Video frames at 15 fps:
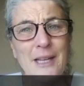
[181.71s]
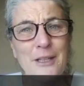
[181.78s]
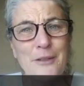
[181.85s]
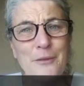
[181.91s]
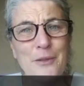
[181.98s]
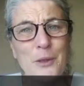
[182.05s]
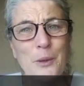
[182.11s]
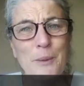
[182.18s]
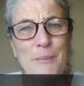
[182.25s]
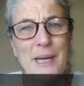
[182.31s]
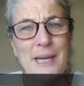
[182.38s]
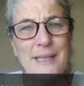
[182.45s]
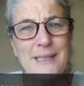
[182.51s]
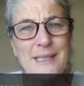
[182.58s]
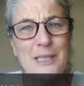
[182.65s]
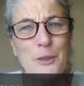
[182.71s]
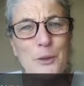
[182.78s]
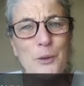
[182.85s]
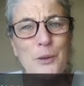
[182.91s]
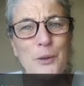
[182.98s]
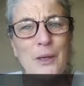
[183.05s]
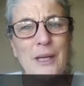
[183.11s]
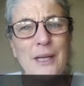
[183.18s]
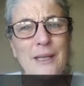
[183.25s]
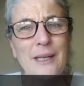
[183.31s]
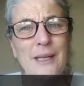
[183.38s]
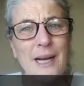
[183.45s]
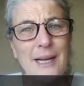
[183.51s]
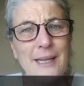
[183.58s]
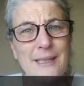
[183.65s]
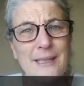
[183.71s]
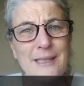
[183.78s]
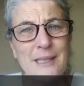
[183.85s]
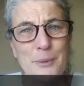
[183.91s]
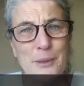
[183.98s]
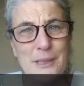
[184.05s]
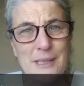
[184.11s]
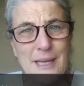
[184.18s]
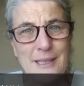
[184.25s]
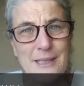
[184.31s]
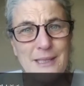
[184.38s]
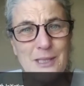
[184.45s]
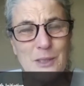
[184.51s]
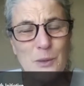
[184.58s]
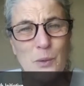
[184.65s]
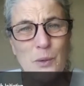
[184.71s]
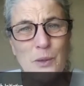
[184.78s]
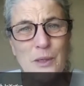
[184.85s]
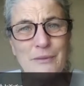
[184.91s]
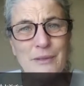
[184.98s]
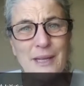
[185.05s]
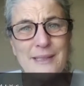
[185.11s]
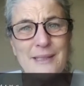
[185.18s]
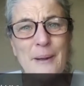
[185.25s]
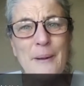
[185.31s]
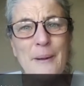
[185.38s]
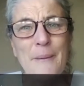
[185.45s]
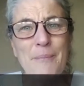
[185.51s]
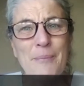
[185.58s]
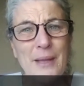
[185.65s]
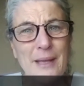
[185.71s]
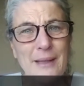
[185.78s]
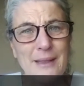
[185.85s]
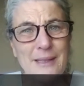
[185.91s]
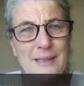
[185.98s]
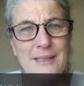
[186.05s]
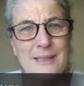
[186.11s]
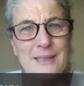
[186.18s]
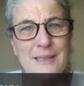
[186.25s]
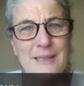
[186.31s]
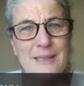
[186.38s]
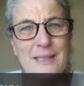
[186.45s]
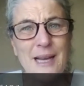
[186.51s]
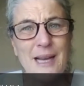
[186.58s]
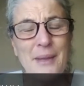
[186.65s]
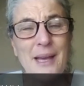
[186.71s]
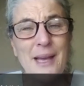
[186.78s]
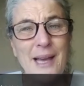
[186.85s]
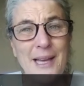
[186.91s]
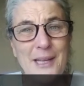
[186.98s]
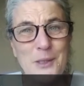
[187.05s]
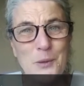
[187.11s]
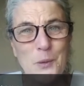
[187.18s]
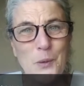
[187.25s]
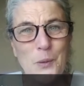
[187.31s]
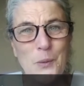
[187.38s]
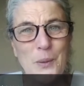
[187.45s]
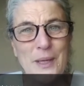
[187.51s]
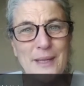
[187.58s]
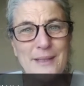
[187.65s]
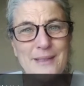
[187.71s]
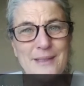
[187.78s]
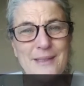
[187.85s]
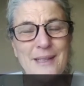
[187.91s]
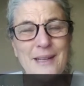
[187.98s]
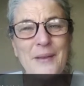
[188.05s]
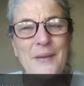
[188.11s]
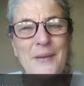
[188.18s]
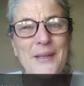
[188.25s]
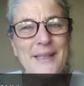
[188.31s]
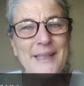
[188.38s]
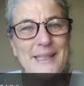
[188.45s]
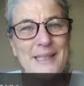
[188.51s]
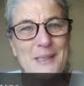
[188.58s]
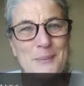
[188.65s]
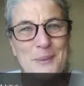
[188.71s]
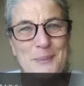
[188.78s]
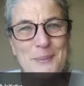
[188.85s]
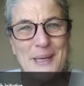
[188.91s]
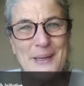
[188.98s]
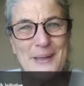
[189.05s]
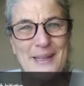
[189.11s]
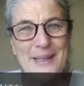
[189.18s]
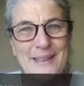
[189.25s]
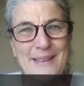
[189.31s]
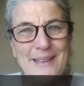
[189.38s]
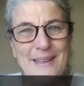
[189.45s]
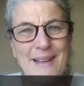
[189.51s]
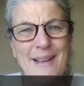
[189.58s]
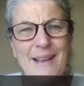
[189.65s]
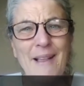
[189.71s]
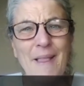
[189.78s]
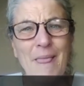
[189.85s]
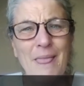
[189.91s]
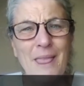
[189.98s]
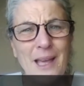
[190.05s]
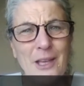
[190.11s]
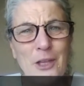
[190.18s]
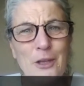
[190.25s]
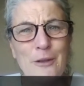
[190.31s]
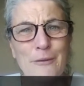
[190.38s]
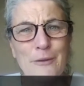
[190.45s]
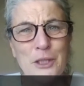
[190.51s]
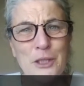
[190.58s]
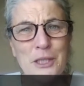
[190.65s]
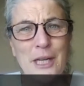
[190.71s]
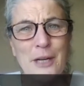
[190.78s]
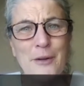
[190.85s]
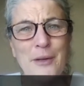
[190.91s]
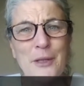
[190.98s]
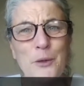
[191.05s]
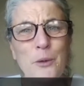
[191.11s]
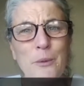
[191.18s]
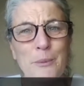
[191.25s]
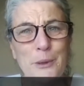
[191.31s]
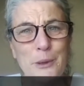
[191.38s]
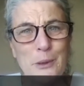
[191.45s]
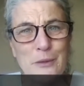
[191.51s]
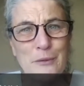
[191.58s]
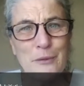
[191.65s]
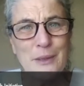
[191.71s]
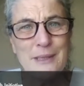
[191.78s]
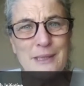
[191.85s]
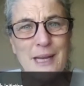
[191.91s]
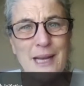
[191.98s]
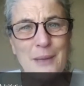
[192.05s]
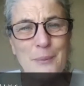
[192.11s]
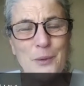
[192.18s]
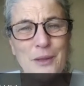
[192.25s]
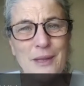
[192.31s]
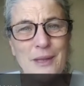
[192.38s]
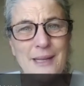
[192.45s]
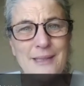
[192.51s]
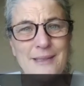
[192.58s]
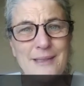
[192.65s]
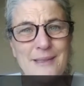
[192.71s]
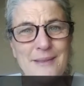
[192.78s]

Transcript: of the Almighty, who guides and protects all of us at this time and always. Eid Mubarak, and thank you for sharing your beautiful time with us.